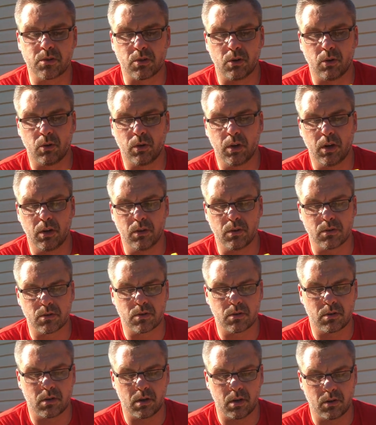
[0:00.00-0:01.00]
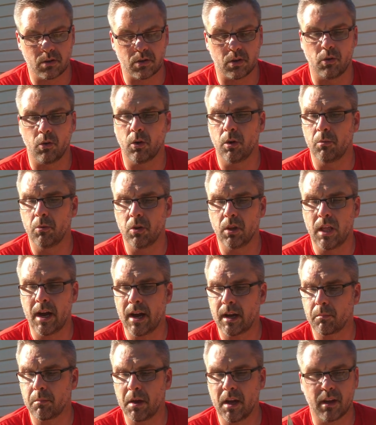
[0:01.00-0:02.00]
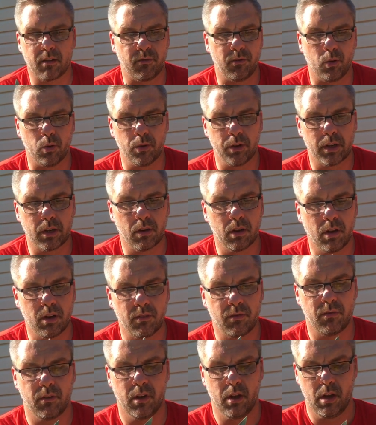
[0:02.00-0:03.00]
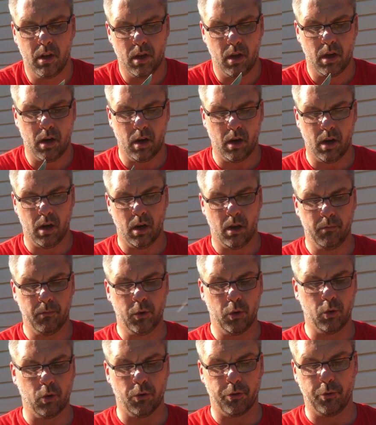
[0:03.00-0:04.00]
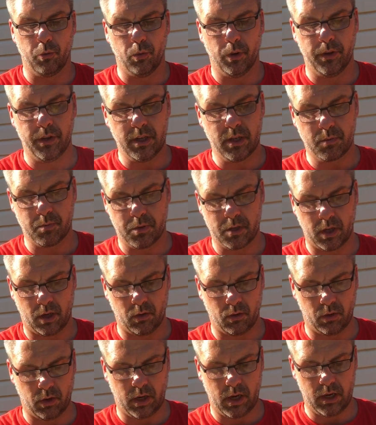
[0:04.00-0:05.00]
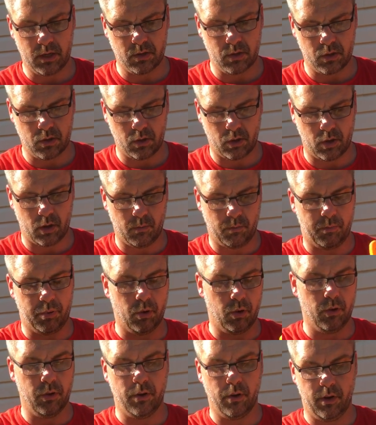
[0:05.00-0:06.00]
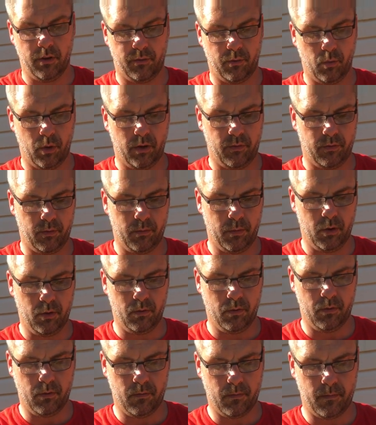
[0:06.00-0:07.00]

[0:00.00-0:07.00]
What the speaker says: So here's a normal lockback folding knife. You go through in these particular cases, you're going to pull the knife away from you.